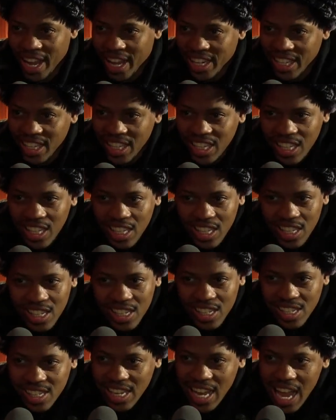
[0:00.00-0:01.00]
And he
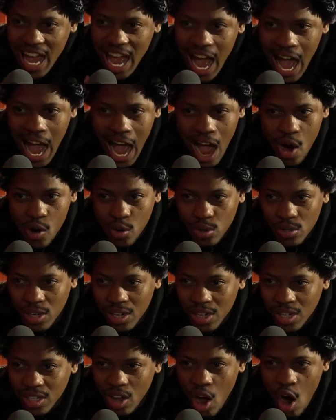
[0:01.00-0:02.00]
is out
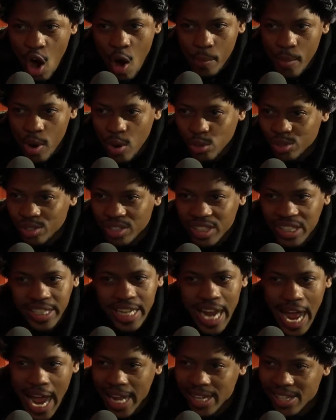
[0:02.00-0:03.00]
almost
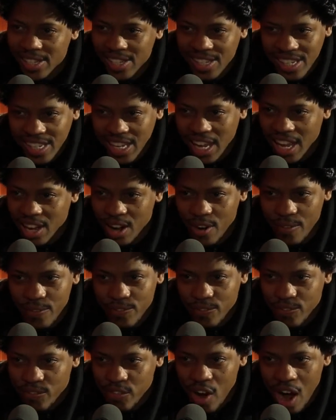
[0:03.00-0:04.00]
dead center,
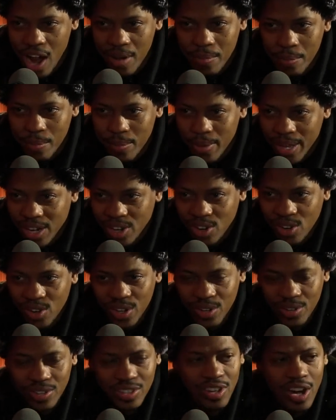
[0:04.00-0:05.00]
front,
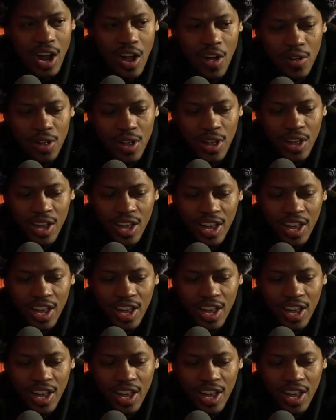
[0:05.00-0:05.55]
middle, and you know,